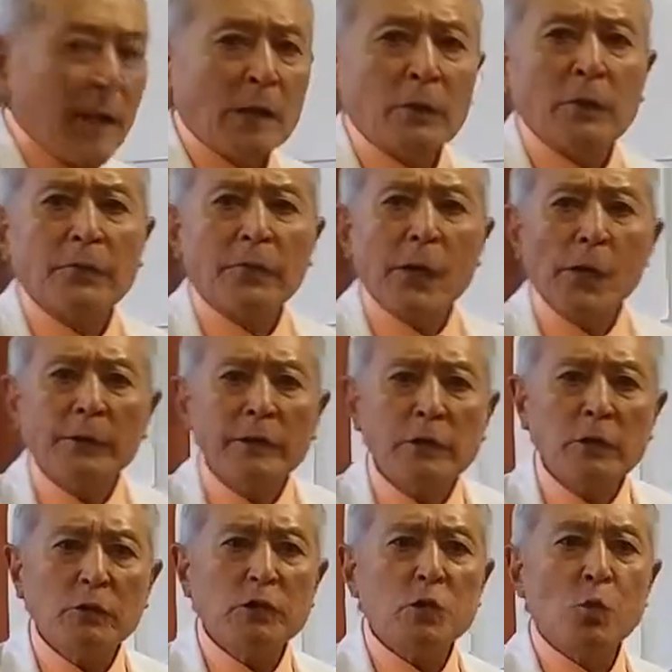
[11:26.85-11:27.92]
Now, if we
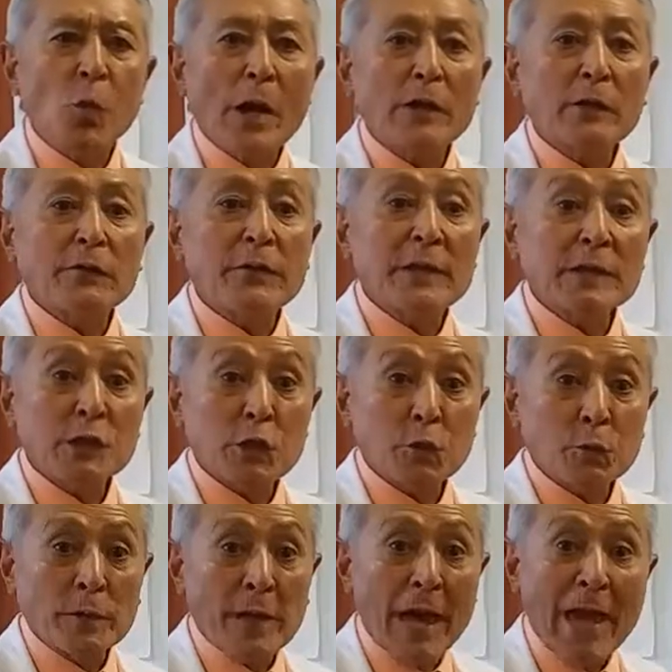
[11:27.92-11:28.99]
only used one of these
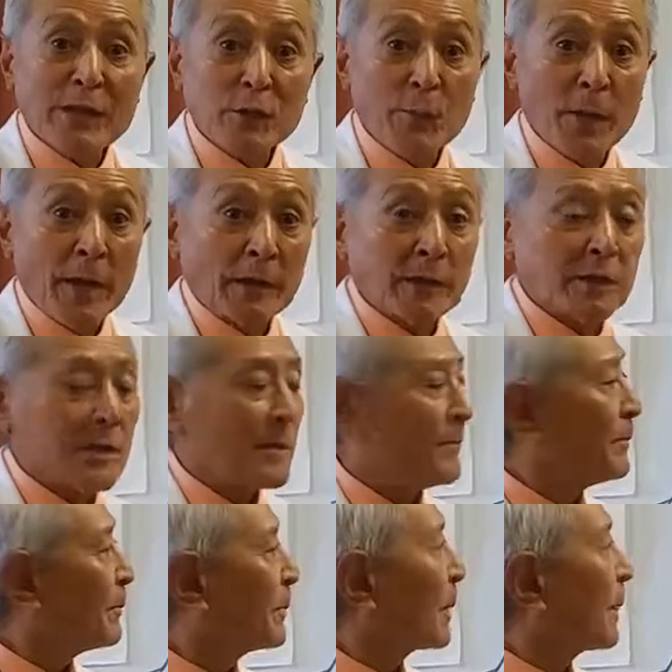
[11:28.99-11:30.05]
three aspects,
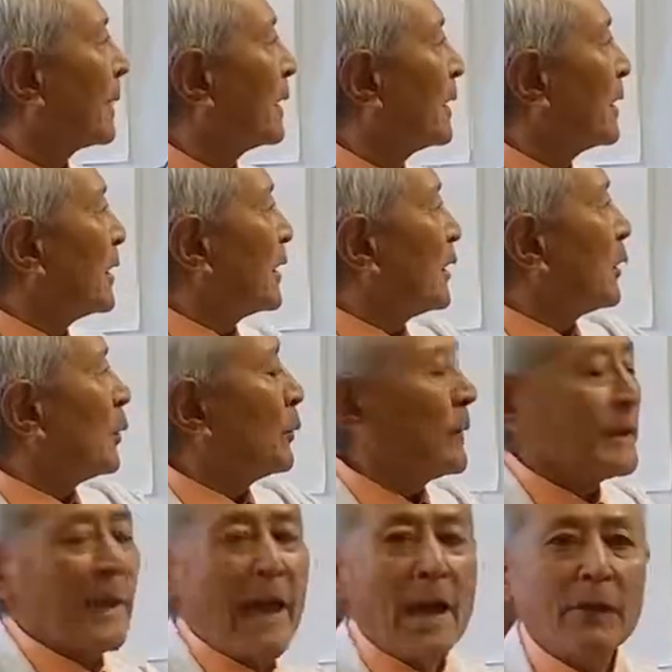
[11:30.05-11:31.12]

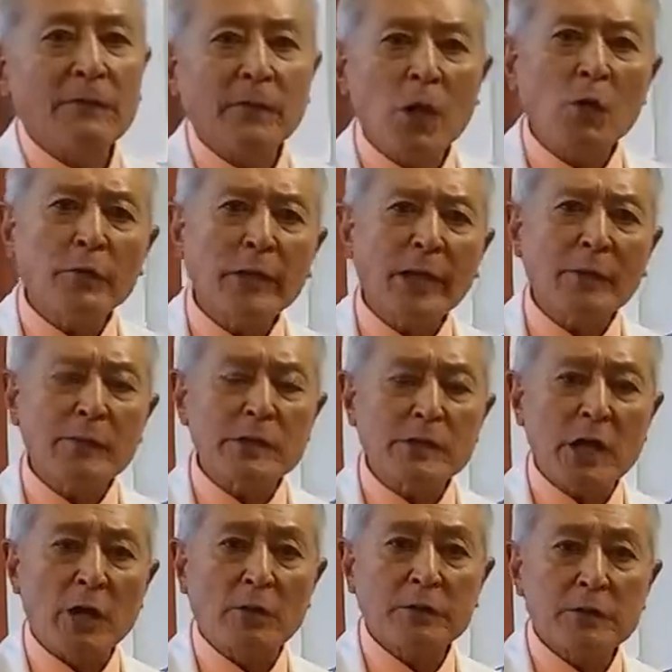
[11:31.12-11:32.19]
we'd have okay
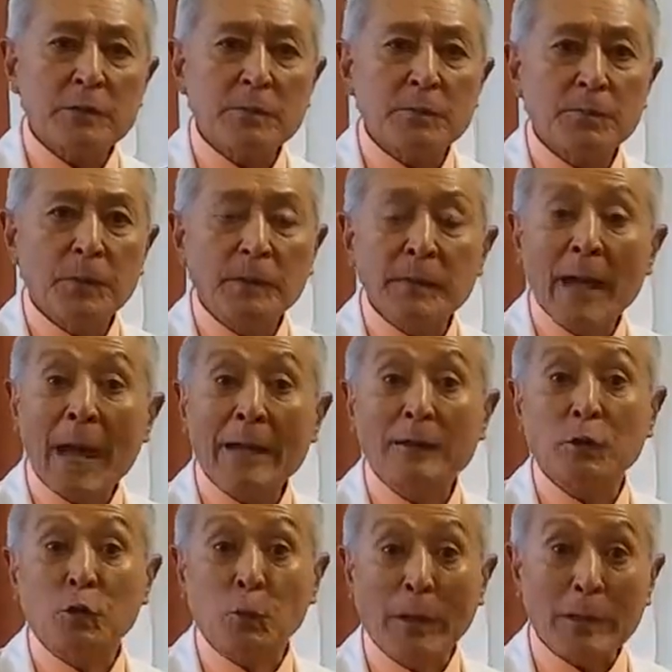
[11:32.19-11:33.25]
results, but
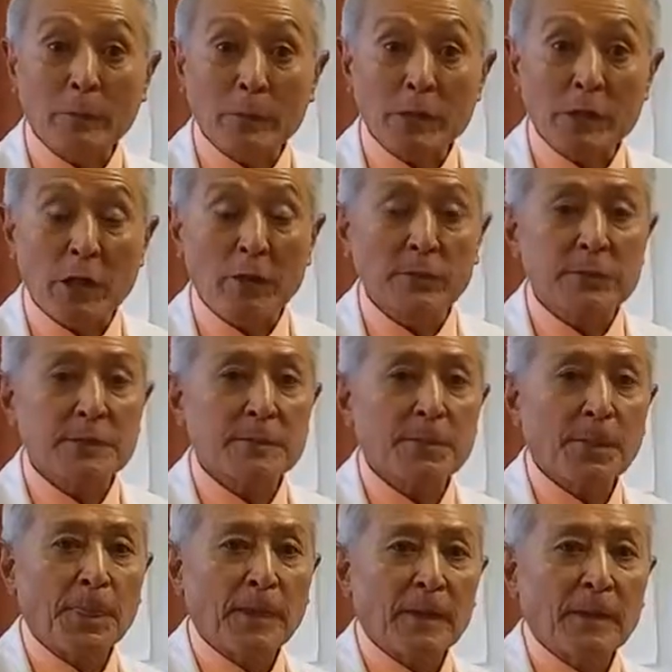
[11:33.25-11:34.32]
not great results.
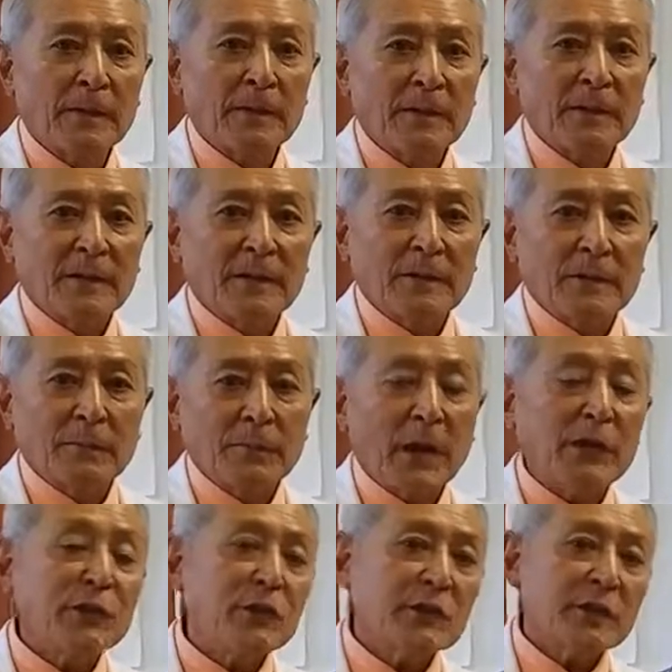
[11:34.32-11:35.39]

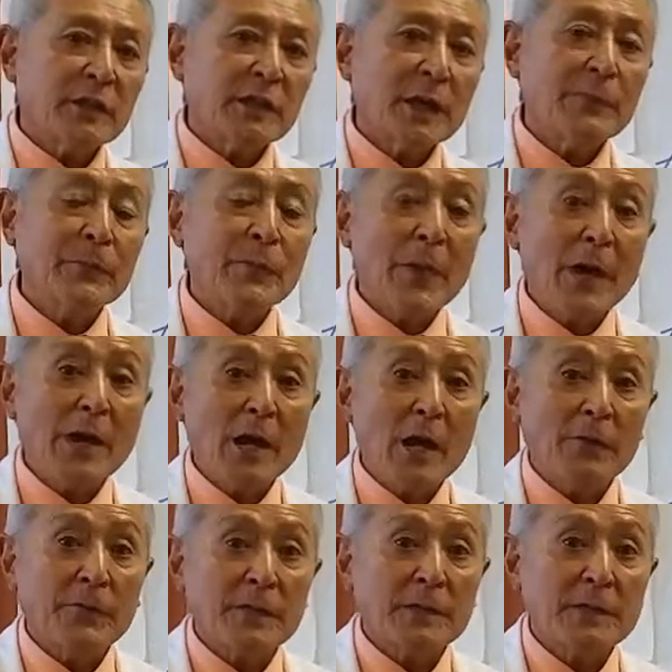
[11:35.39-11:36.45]
Patients that come to my
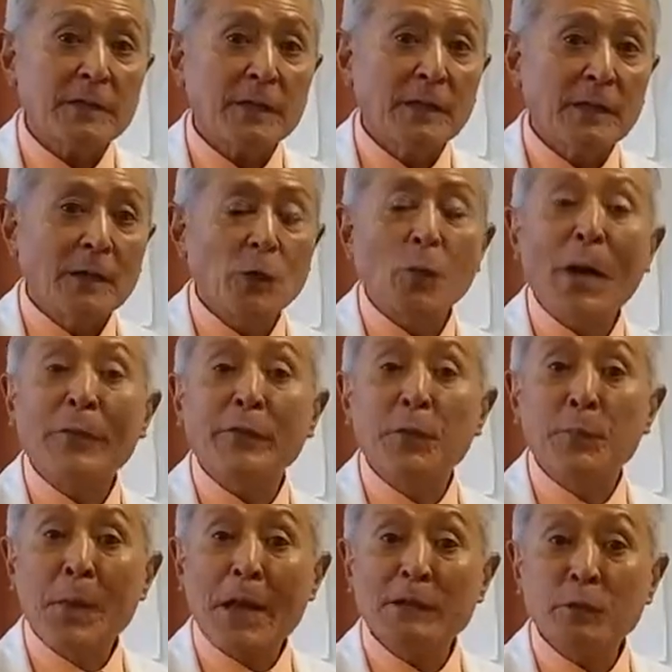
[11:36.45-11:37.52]
office
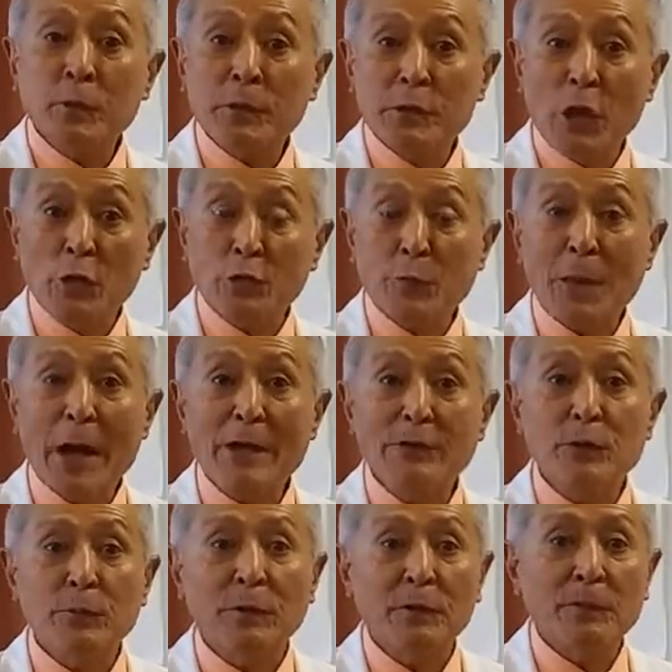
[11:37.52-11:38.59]
want the best results
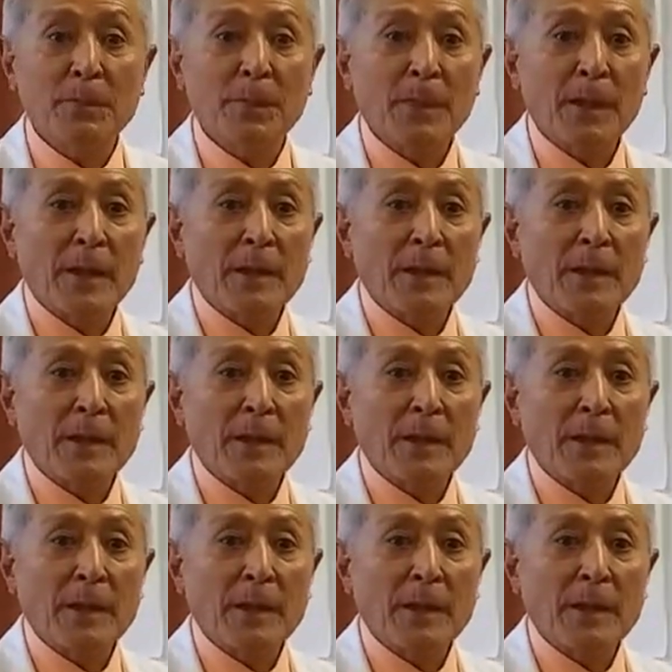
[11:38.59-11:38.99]
possible.